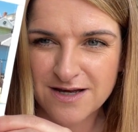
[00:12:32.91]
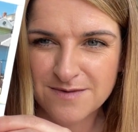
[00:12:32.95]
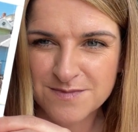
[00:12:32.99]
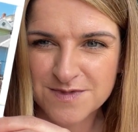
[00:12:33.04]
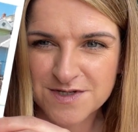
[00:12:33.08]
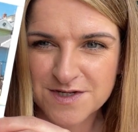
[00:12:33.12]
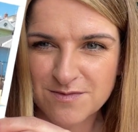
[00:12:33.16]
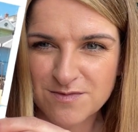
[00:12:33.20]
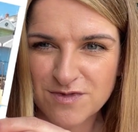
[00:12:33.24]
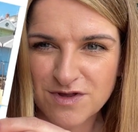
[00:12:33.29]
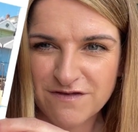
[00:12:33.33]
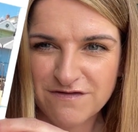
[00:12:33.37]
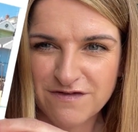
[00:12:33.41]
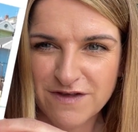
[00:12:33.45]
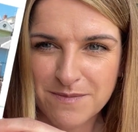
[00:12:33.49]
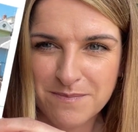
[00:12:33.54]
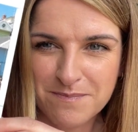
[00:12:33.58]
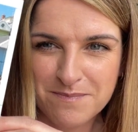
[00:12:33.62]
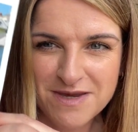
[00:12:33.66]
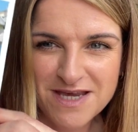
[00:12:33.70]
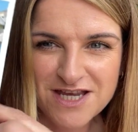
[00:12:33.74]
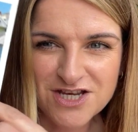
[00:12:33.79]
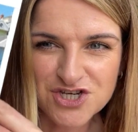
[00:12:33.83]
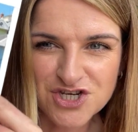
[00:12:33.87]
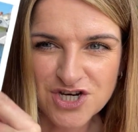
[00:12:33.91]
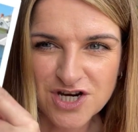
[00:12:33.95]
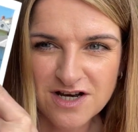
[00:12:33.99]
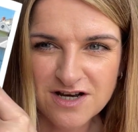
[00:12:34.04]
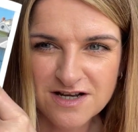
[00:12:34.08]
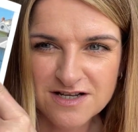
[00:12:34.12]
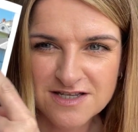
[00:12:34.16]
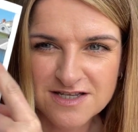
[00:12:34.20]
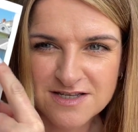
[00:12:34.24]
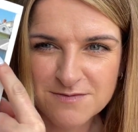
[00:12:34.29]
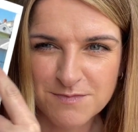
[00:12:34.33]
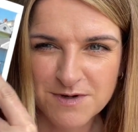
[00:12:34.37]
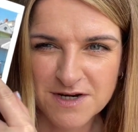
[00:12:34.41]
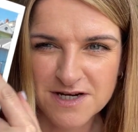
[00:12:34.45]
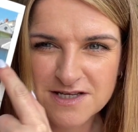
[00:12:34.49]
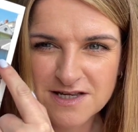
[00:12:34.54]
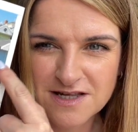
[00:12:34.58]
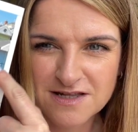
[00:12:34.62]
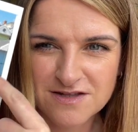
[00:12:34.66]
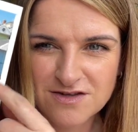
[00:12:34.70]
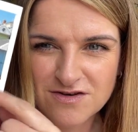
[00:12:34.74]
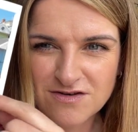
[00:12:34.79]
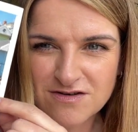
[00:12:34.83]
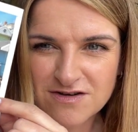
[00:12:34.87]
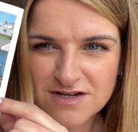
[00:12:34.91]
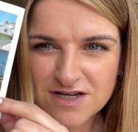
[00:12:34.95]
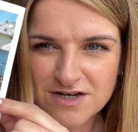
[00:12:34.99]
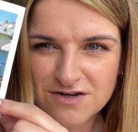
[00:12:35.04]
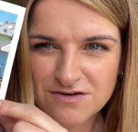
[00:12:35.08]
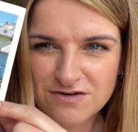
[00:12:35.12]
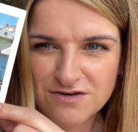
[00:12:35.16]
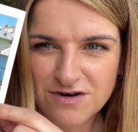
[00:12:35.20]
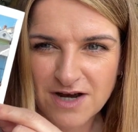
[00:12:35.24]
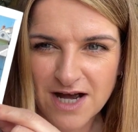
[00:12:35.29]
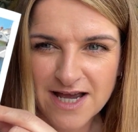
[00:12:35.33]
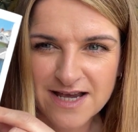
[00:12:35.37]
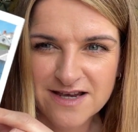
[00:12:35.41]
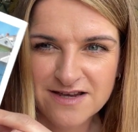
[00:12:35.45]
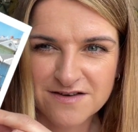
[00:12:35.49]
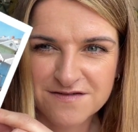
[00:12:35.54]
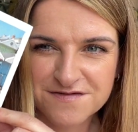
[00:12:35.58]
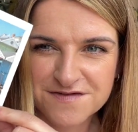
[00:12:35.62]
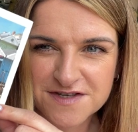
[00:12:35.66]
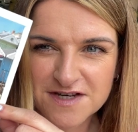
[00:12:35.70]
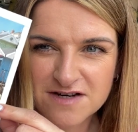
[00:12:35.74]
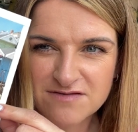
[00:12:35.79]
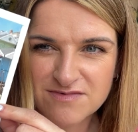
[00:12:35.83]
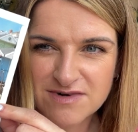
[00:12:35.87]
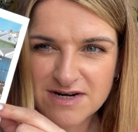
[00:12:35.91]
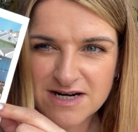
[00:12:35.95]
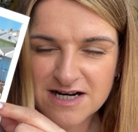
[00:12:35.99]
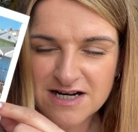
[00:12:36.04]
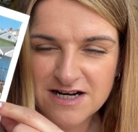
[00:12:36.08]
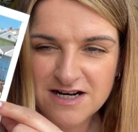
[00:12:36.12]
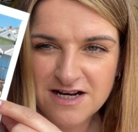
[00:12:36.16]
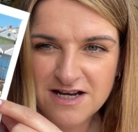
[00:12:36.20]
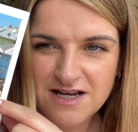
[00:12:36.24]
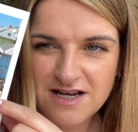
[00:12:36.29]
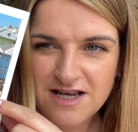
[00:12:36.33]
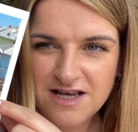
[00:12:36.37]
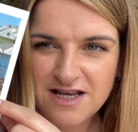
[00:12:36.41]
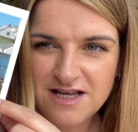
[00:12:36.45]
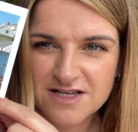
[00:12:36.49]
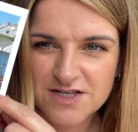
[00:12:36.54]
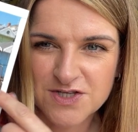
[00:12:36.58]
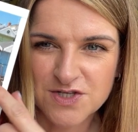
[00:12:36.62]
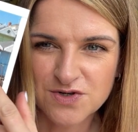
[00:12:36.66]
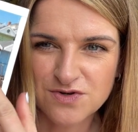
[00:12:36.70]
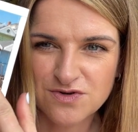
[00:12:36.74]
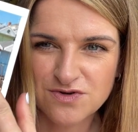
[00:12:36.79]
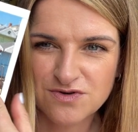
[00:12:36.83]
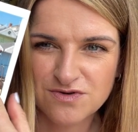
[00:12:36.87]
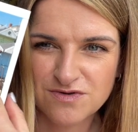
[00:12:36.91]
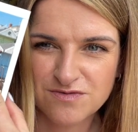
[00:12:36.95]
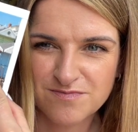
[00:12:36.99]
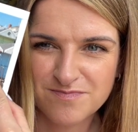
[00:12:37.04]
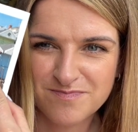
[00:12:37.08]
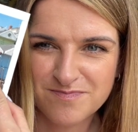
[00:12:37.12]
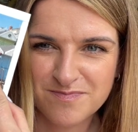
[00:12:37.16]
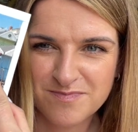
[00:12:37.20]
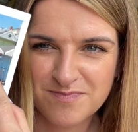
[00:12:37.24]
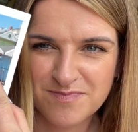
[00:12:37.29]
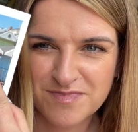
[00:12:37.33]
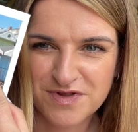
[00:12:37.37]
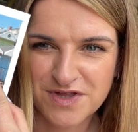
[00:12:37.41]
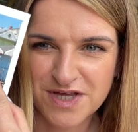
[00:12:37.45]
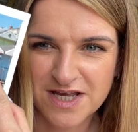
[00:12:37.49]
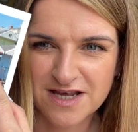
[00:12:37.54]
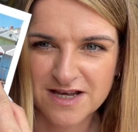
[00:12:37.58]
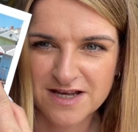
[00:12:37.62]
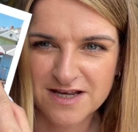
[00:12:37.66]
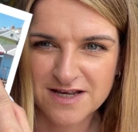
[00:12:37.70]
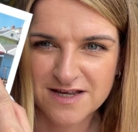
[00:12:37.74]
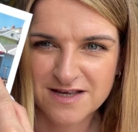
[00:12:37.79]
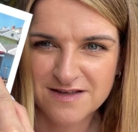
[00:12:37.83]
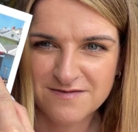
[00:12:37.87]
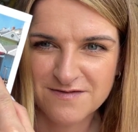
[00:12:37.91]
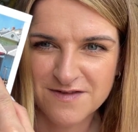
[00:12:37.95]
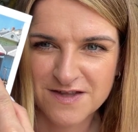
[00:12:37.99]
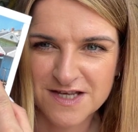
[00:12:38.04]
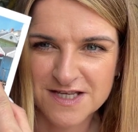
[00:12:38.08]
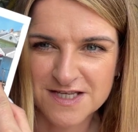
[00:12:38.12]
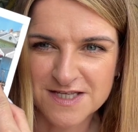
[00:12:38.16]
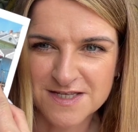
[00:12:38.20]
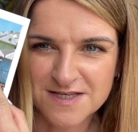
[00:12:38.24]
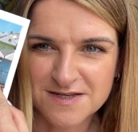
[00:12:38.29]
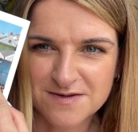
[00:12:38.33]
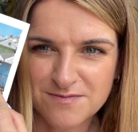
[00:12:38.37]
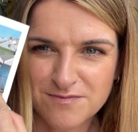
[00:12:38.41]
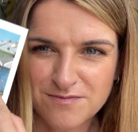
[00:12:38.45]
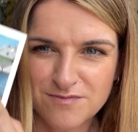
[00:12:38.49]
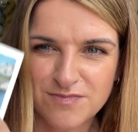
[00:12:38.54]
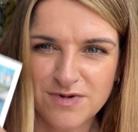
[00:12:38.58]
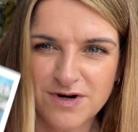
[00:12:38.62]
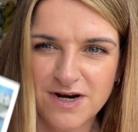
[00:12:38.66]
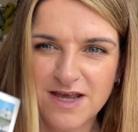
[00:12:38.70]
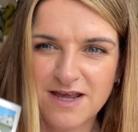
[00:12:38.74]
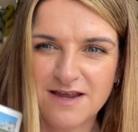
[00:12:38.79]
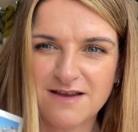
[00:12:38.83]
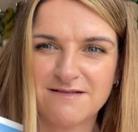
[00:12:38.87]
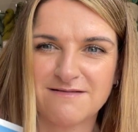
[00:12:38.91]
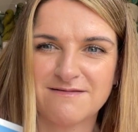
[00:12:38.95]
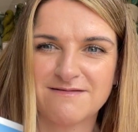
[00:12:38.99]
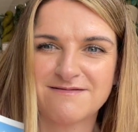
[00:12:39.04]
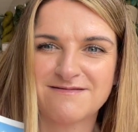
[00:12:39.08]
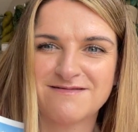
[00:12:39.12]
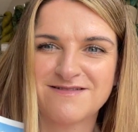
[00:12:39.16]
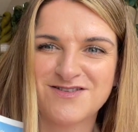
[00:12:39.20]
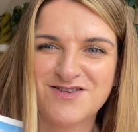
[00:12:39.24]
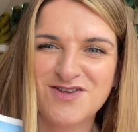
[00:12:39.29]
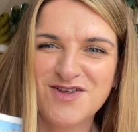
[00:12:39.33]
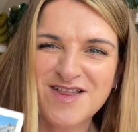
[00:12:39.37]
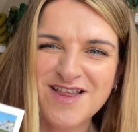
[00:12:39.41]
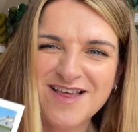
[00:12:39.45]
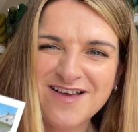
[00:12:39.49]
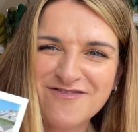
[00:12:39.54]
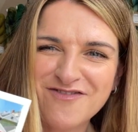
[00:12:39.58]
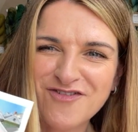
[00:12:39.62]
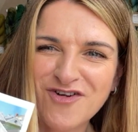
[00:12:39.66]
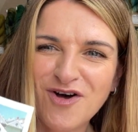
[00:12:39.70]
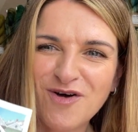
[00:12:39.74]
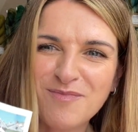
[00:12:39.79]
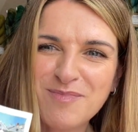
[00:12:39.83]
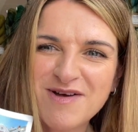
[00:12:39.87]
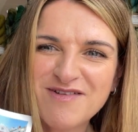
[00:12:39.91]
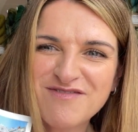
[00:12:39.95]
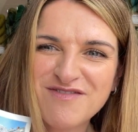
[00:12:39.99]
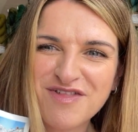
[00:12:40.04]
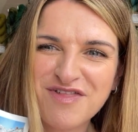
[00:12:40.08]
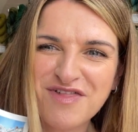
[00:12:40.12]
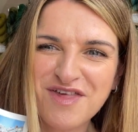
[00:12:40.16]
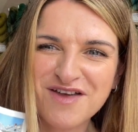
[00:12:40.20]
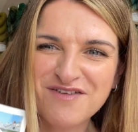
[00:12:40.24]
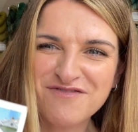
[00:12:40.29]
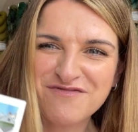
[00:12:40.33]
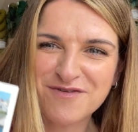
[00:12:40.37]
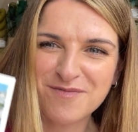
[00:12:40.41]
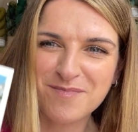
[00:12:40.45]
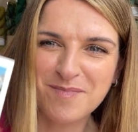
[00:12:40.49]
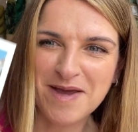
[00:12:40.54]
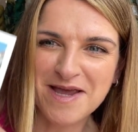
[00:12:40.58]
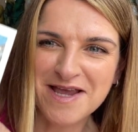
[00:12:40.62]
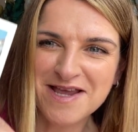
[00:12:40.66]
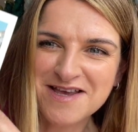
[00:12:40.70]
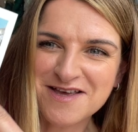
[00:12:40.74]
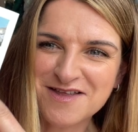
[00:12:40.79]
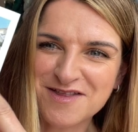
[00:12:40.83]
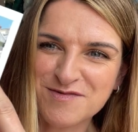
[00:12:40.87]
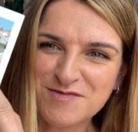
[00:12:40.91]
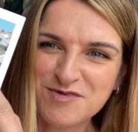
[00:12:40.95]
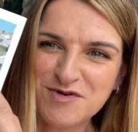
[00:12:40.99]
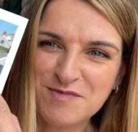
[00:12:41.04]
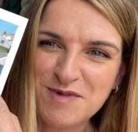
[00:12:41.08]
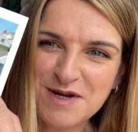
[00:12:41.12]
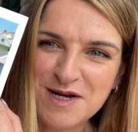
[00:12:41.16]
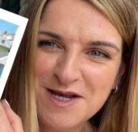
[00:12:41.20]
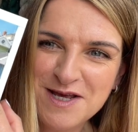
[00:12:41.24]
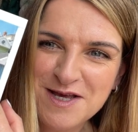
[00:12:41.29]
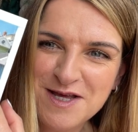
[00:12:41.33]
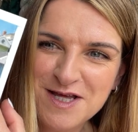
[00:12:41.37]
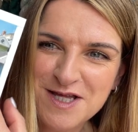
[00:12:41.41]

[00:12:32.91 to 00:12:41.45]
Some lovely beach huts, because I thought, height of summer, so think this bright. I think I've got a bit of a thing for pink at the moment.